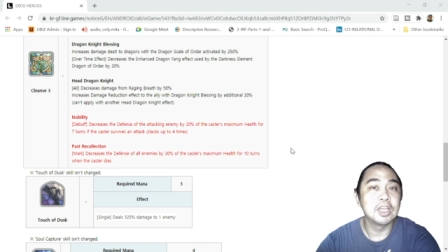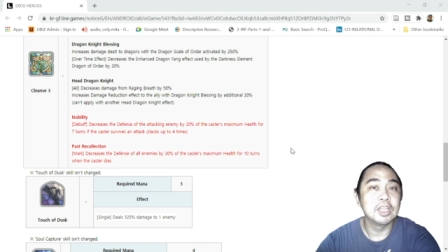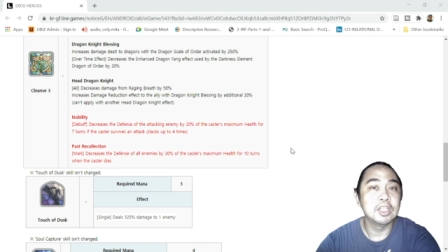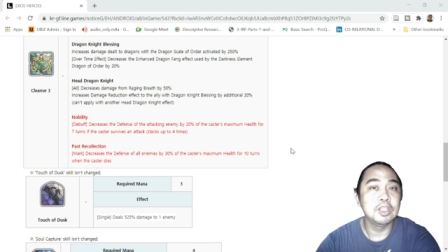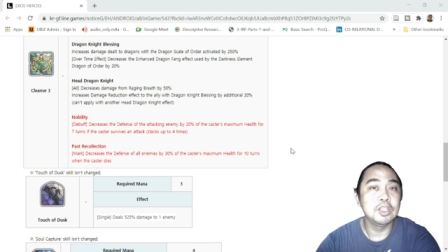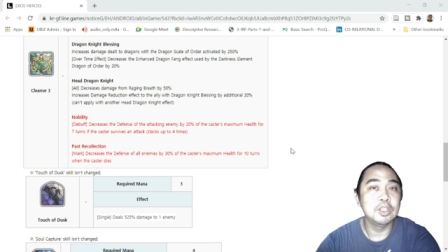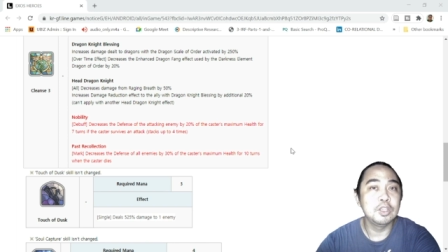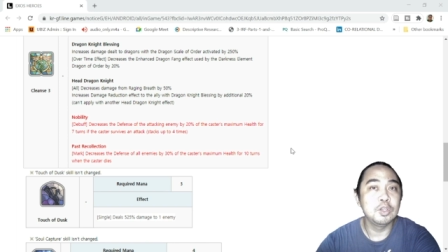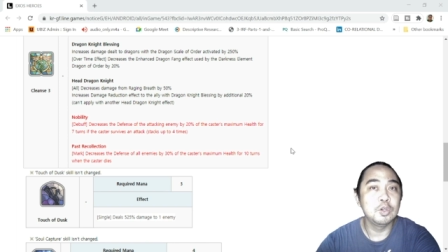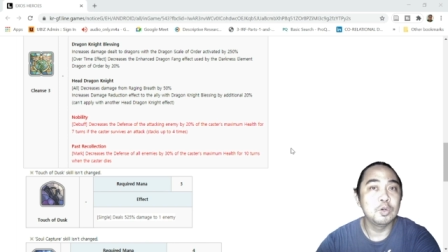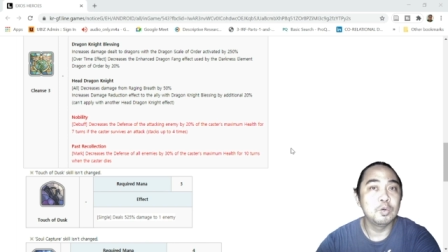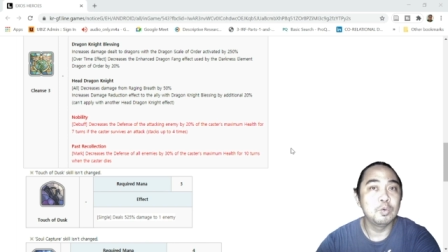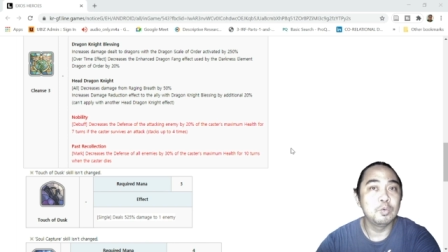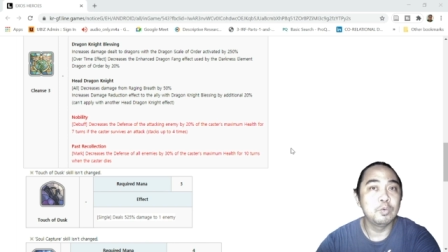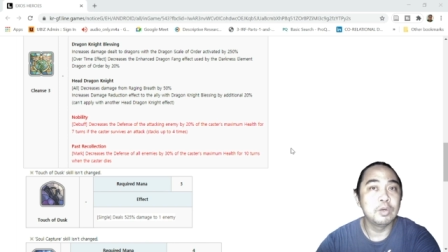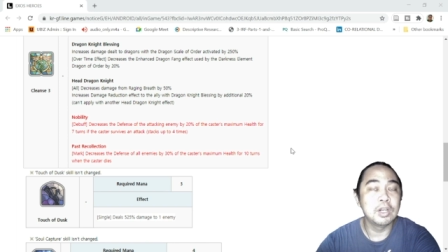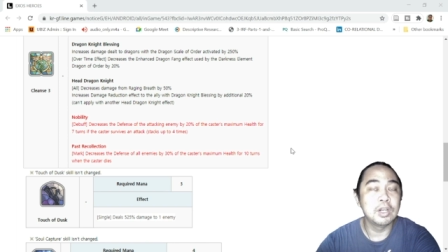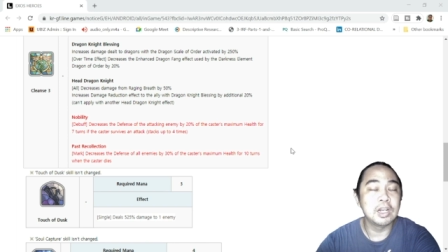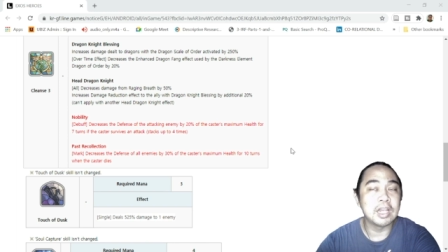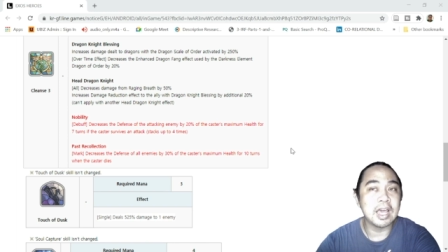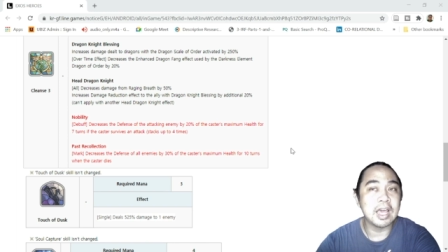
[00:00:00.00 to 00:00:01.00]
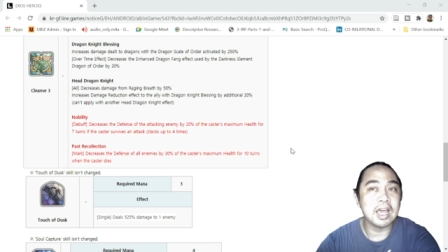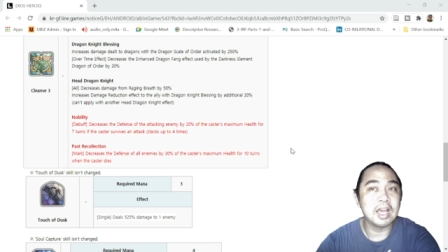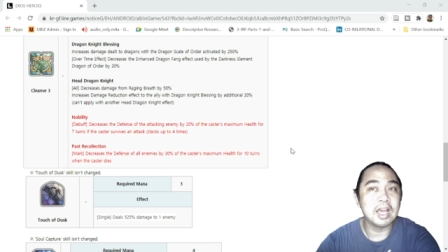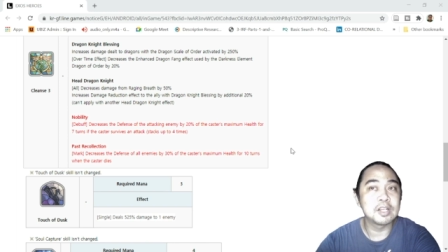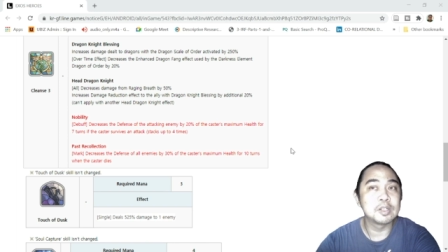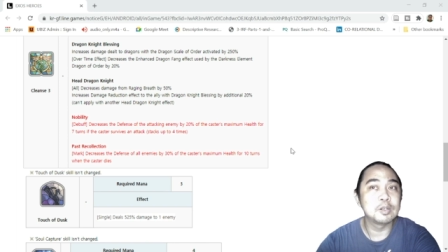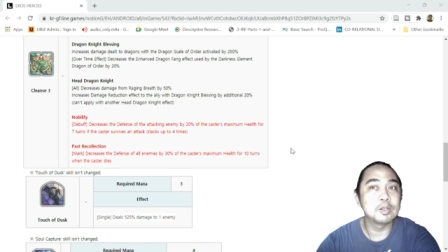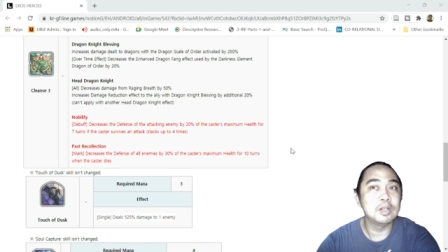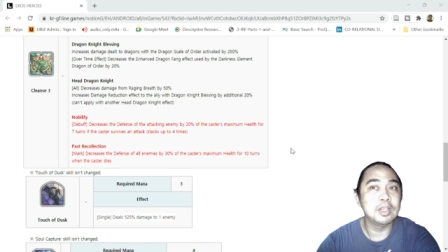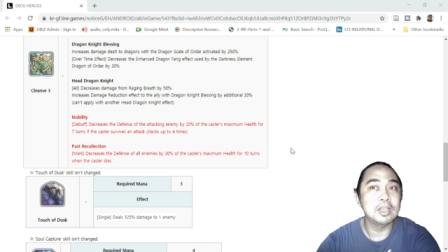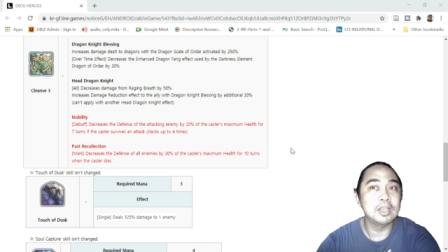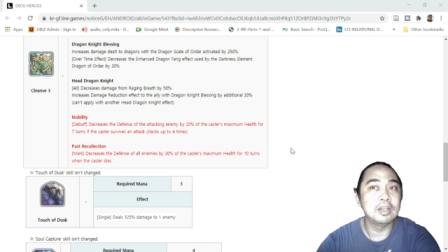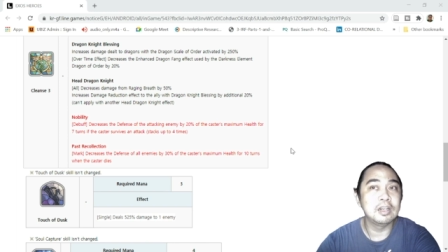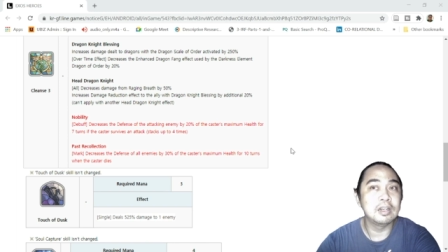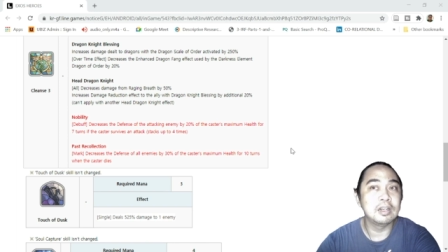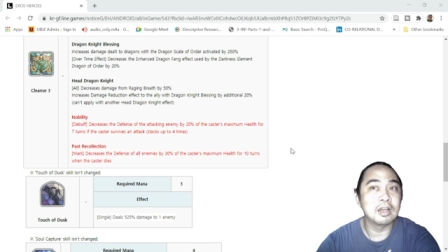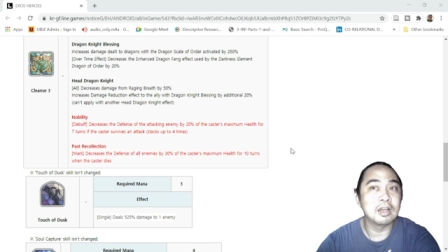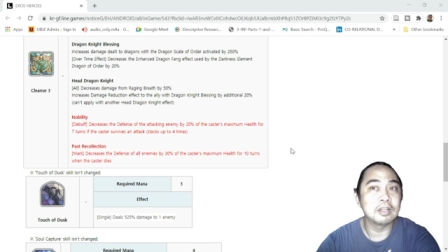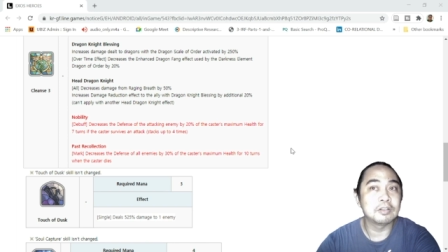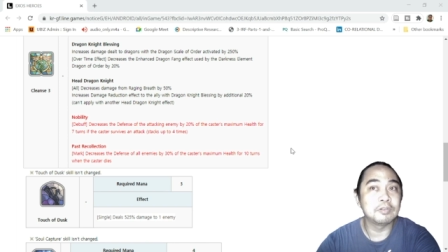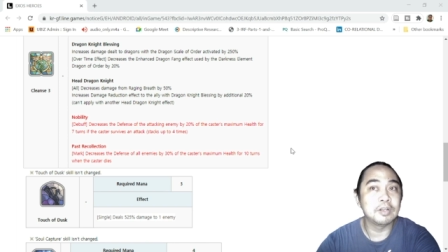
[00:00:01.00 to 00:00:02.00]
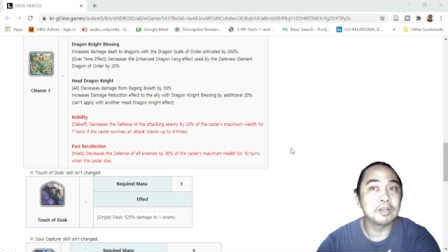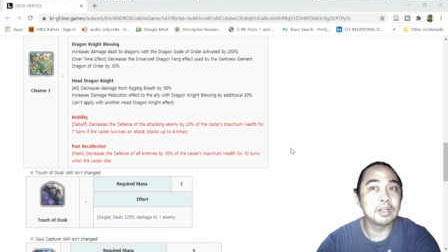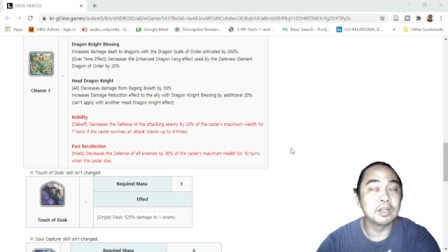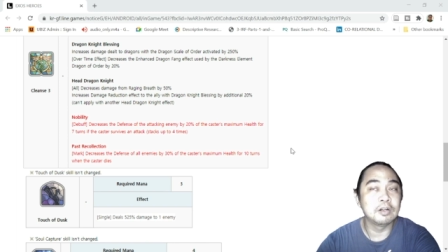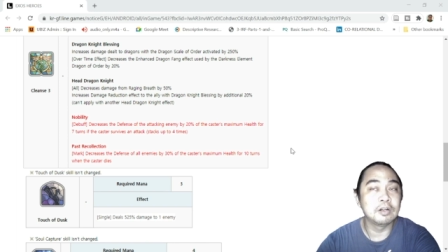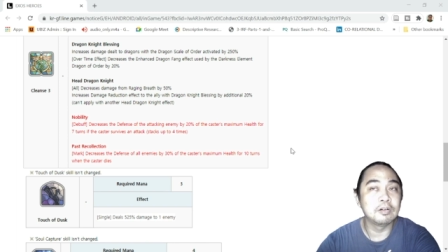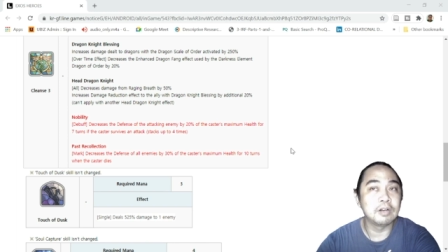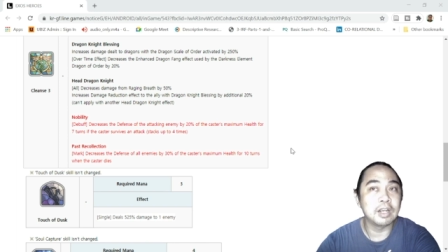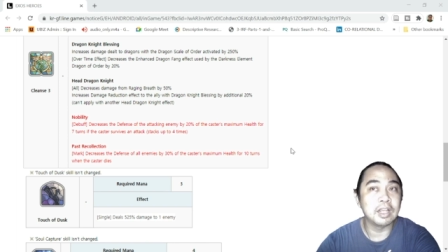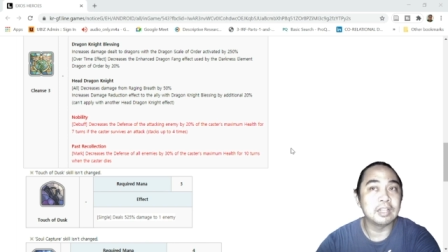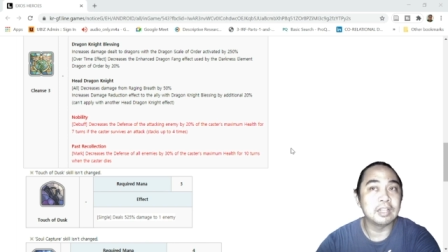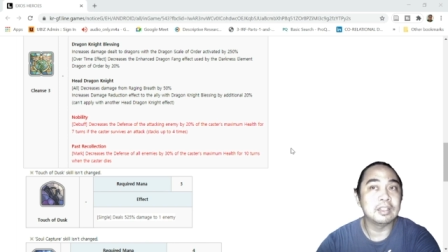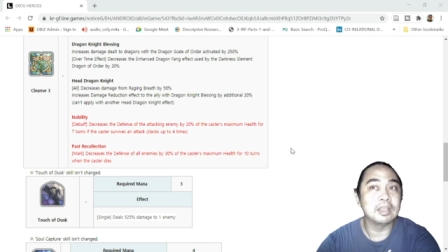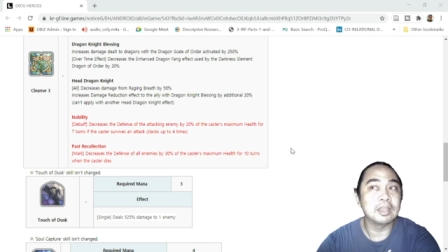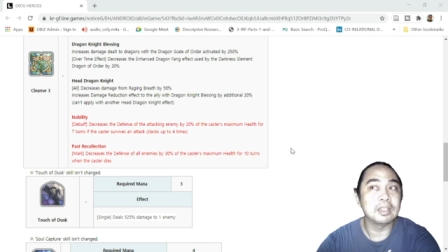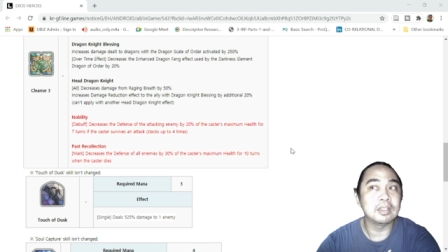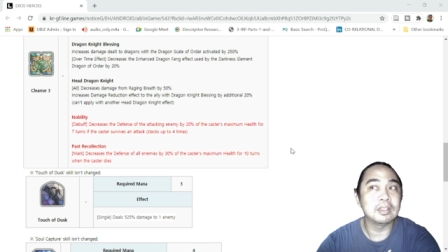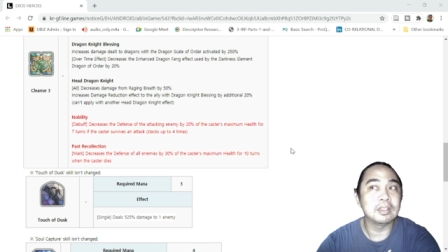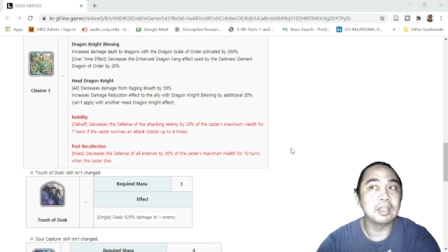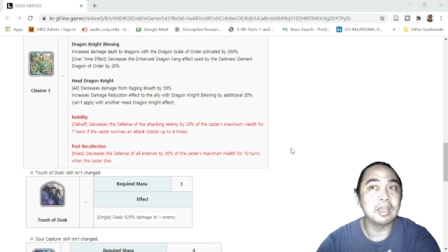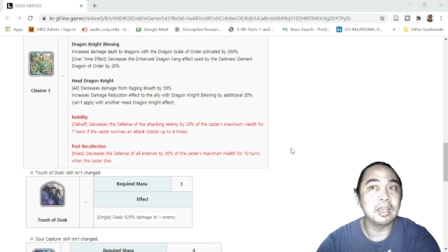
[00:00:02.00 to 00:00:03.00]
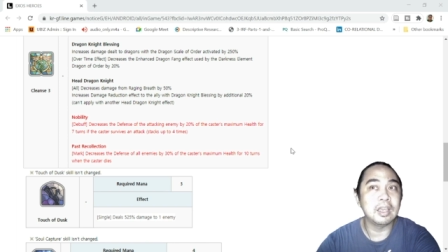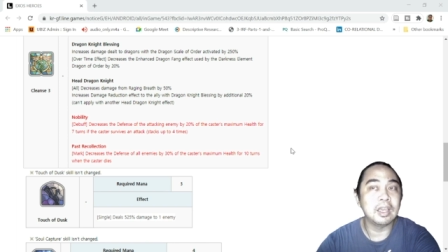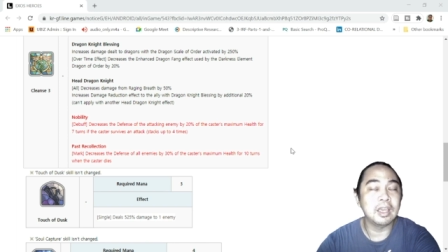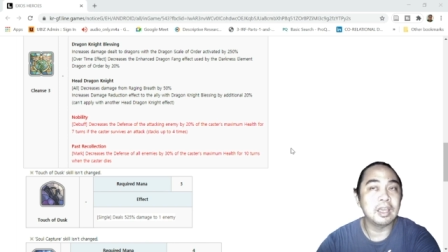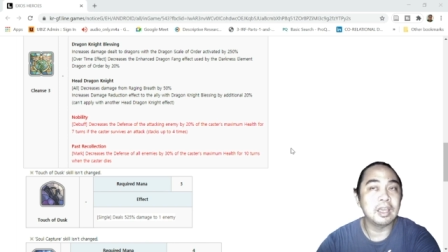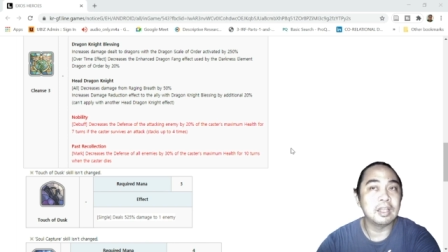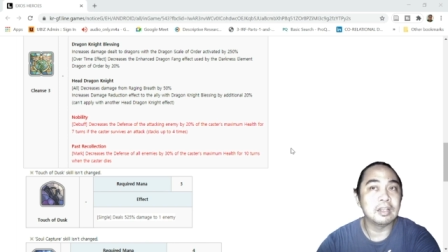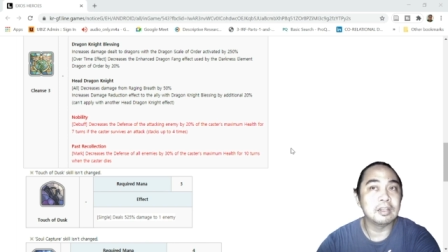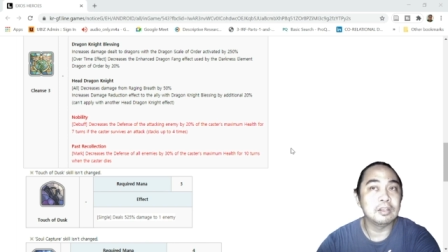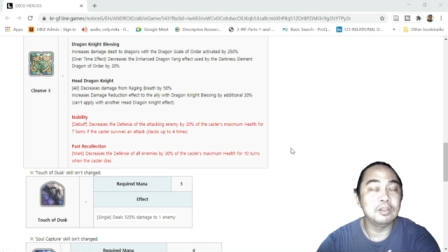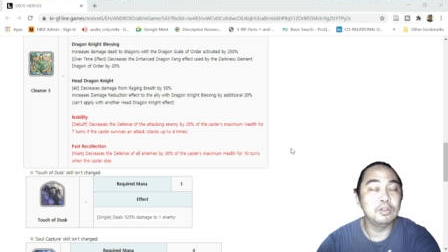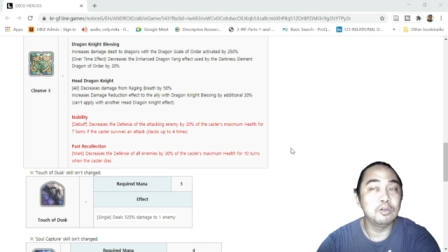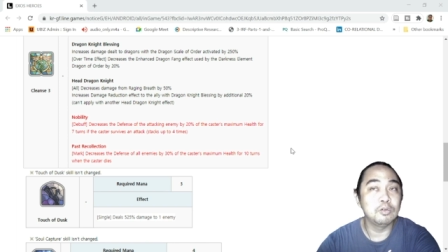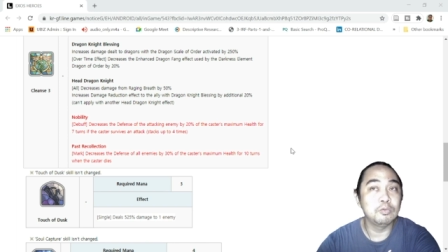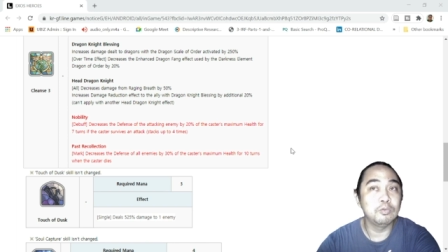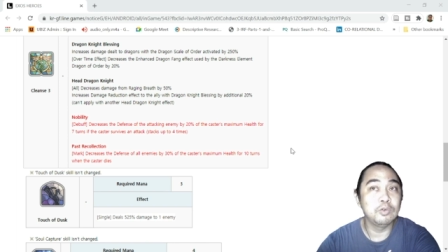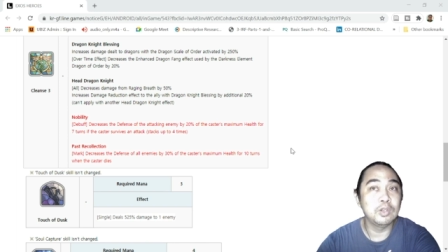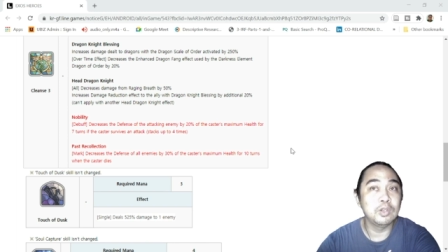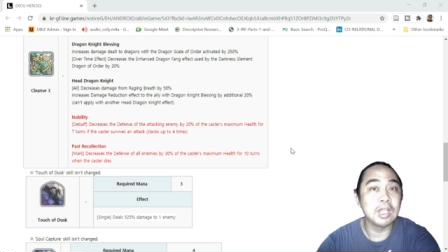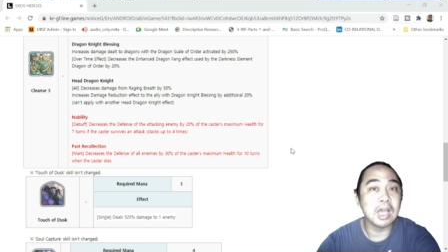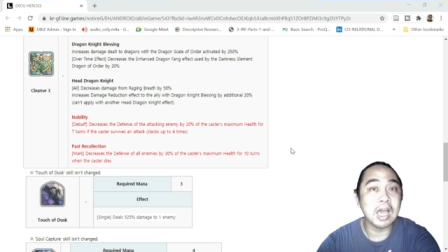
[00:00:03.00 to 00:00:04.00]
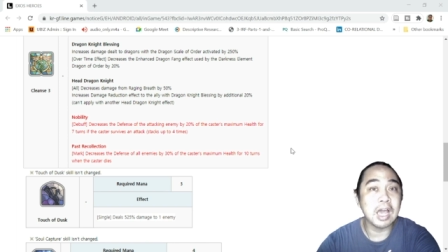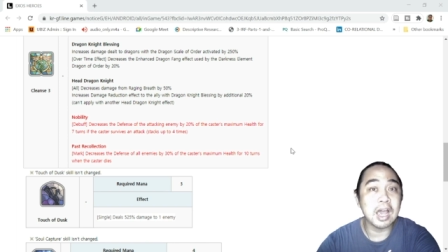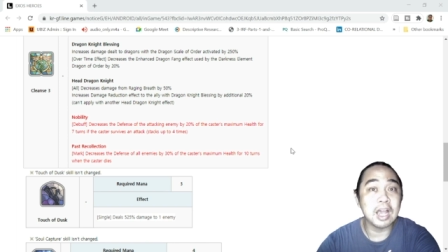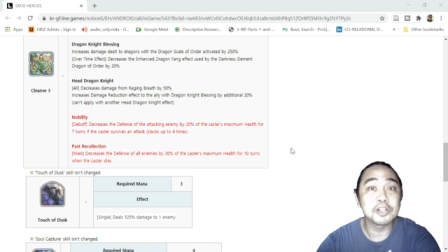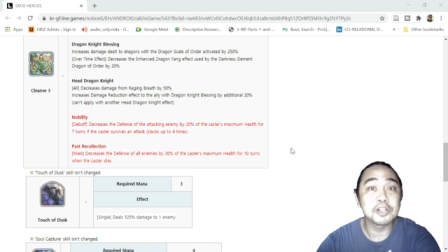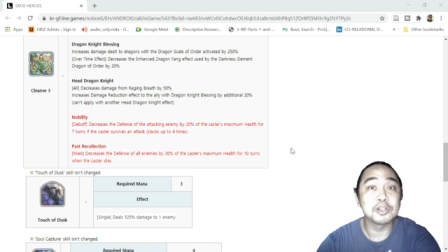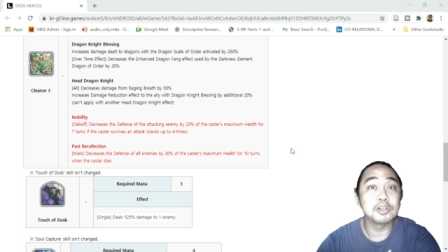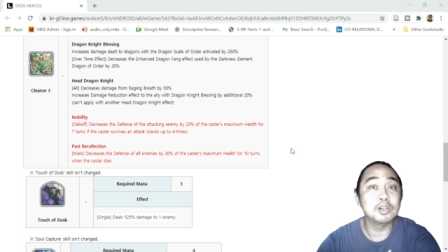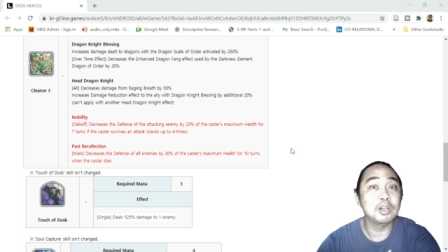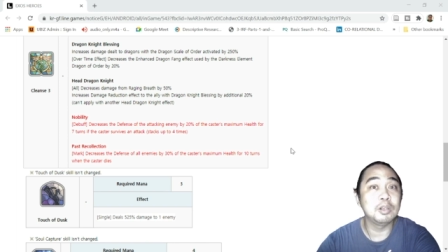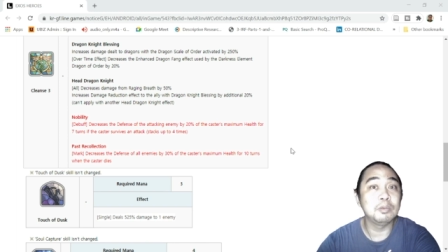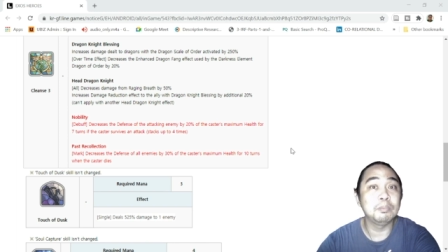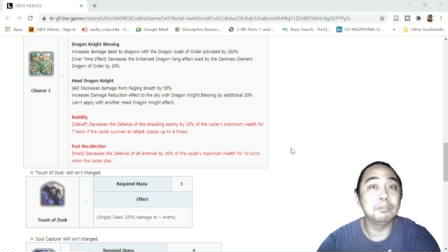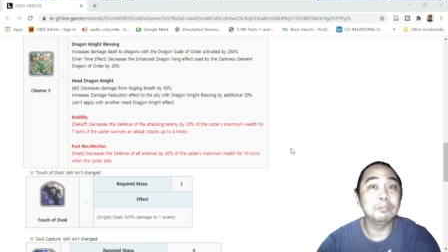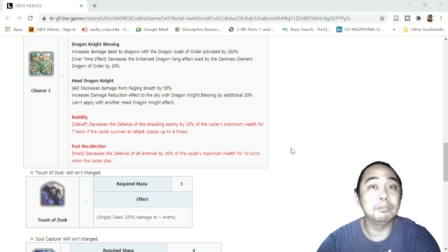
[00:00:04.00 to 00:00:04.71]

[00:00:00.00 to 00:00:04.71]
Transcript: you will actually not regret it, and you would actually